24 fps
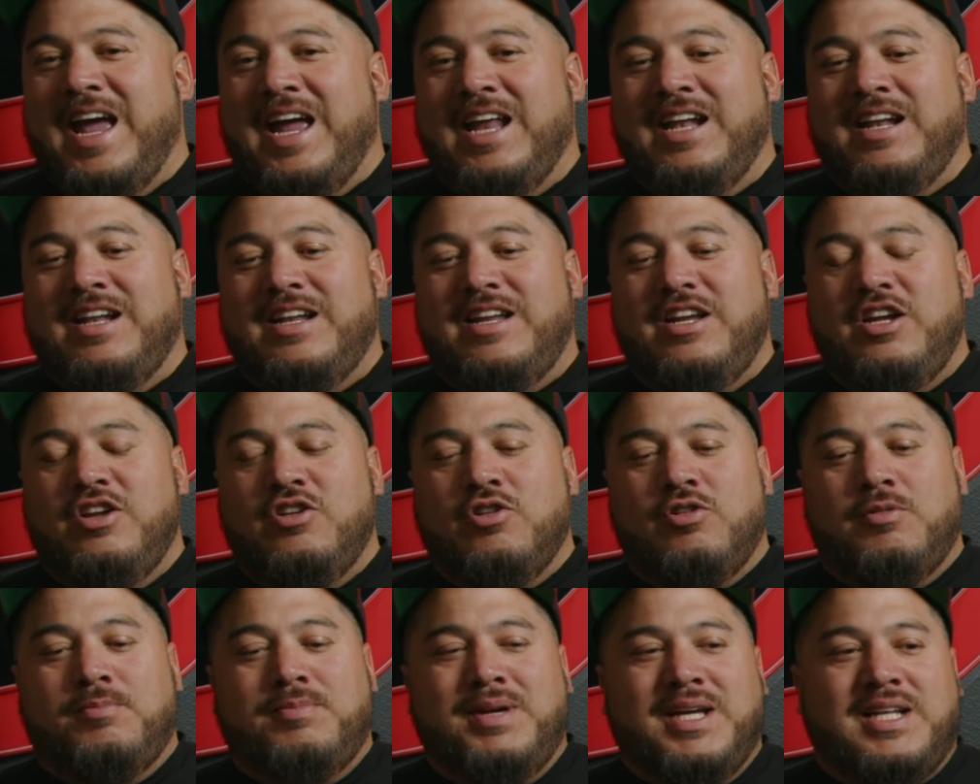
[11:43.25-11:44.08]
And, you
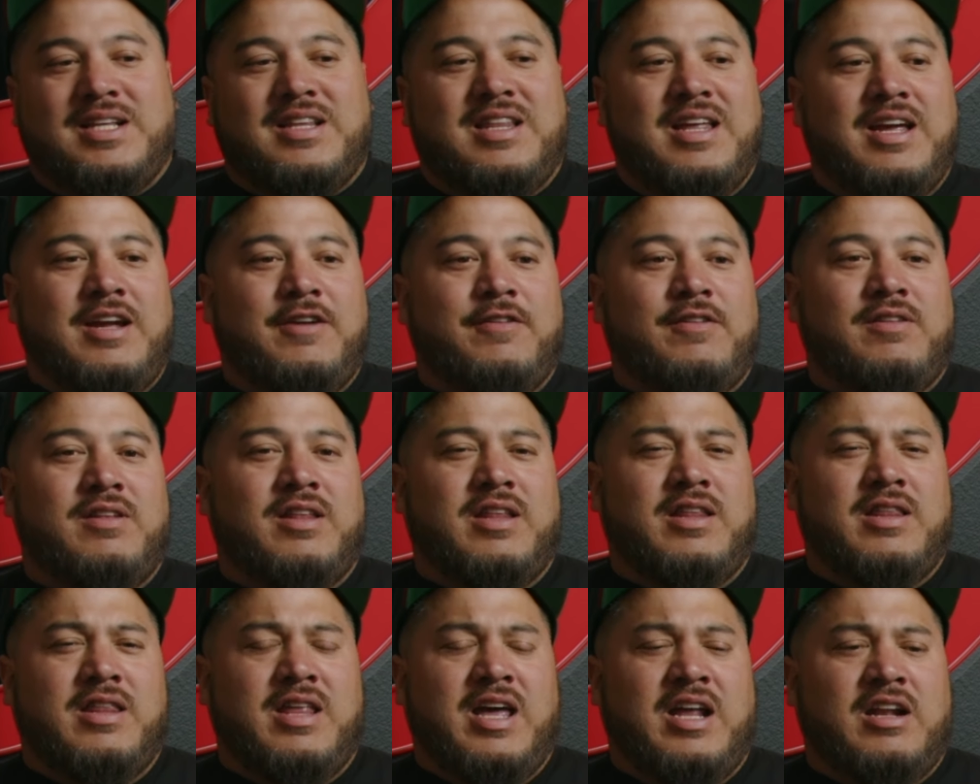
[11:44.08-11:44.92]
know, a big
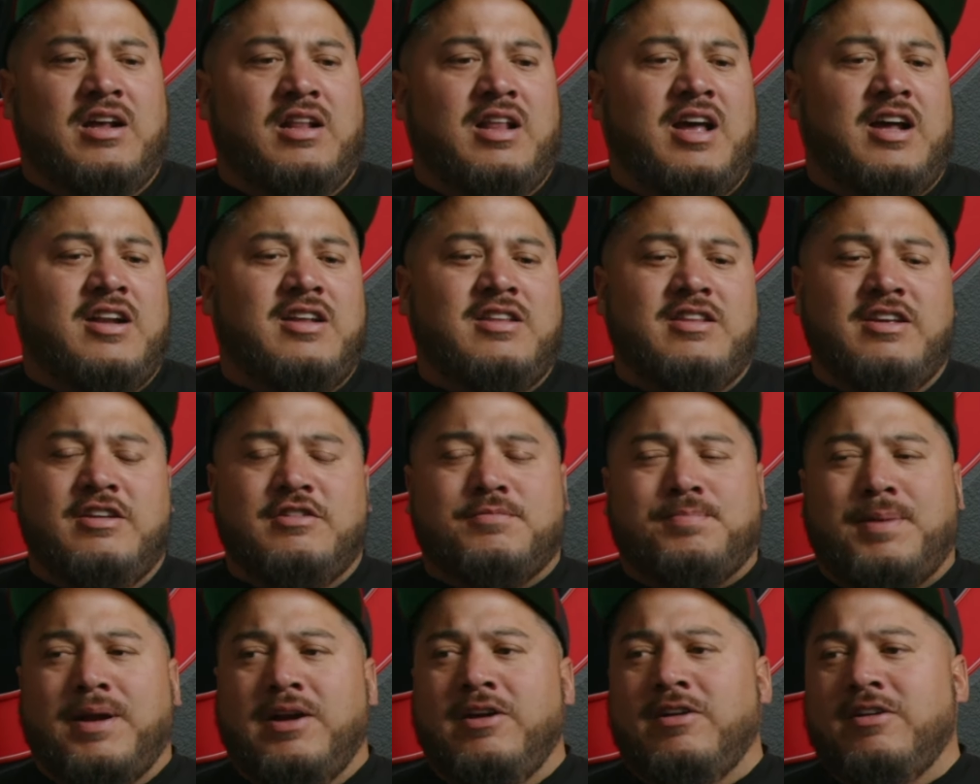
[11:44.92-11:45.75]
thing that a lot of
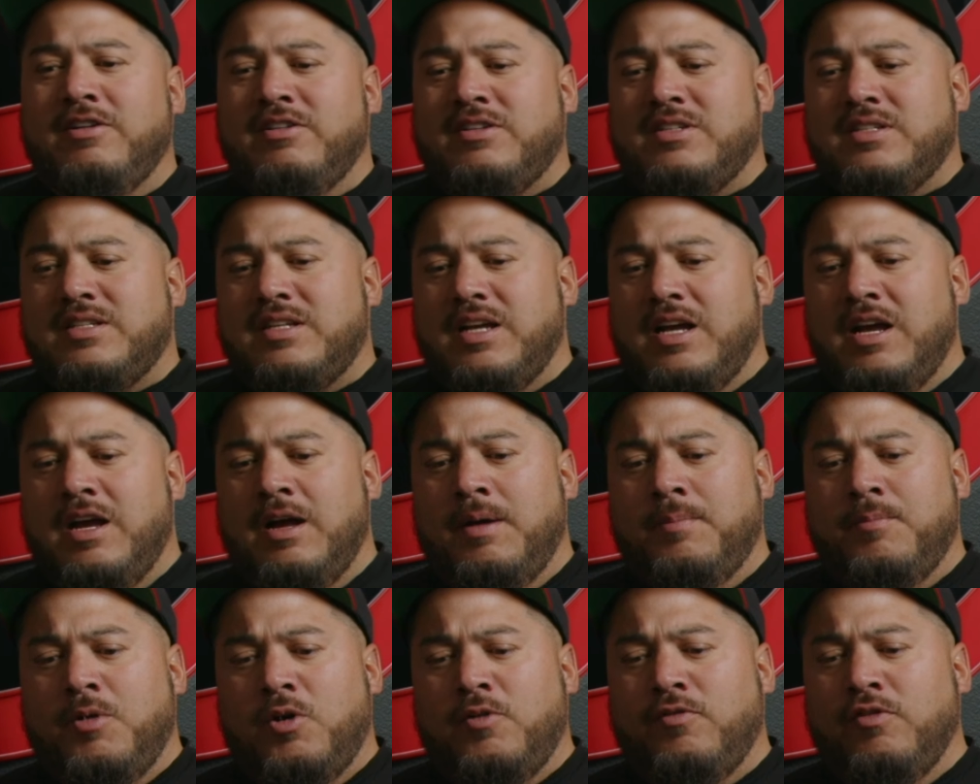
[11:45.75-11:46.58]
these parents
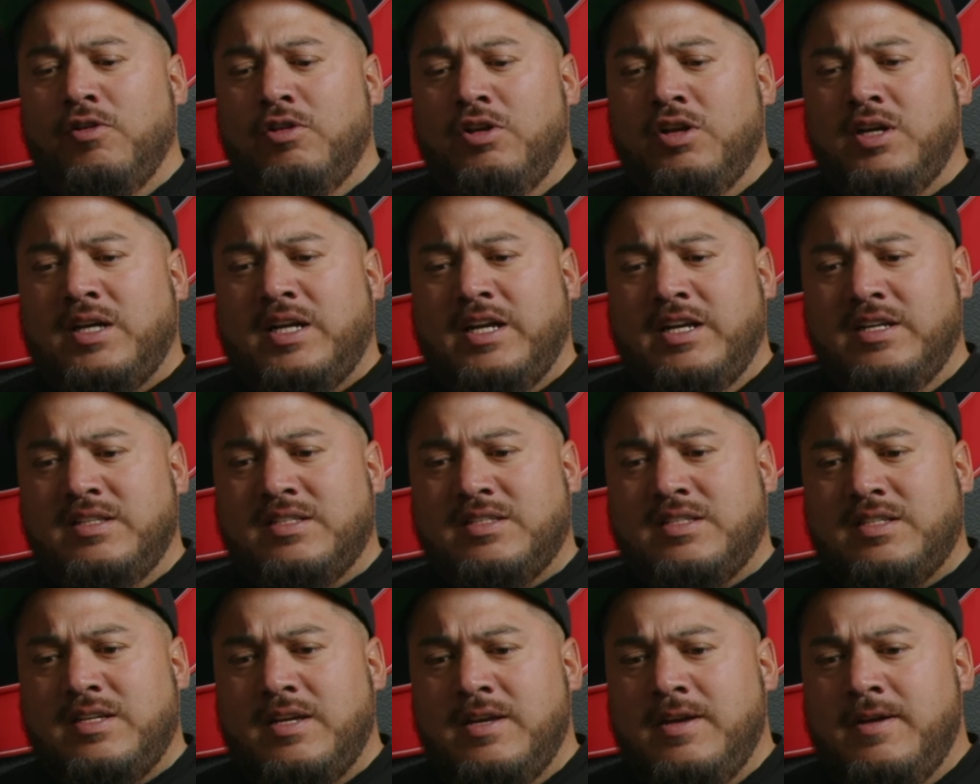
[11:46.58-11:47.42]
overlook
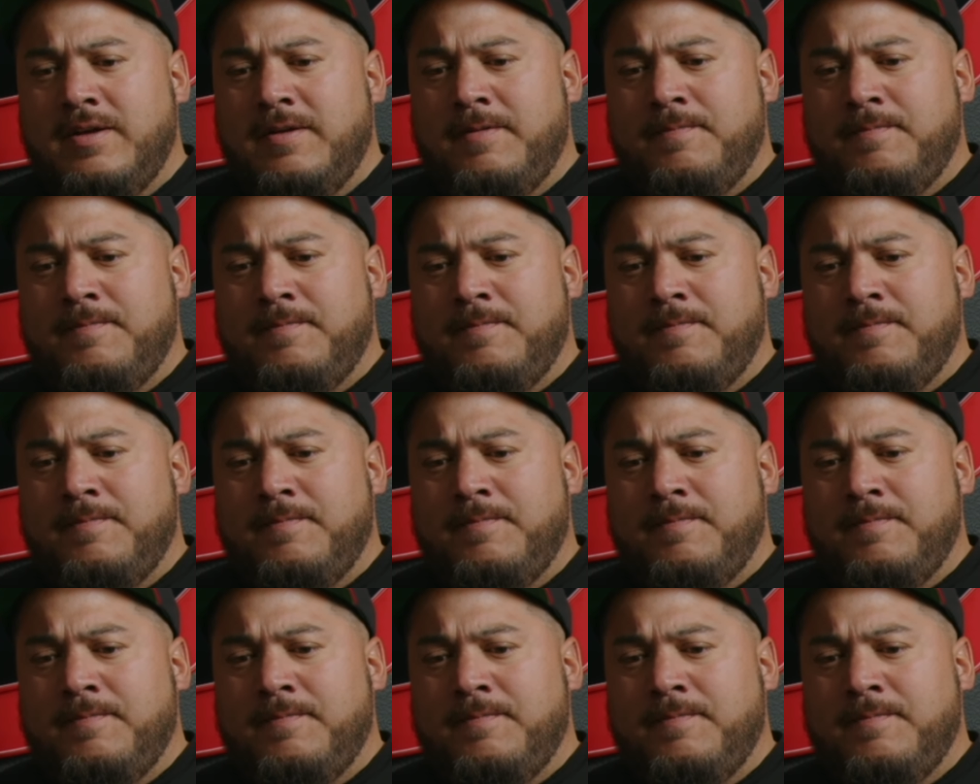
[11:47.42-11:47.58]
is,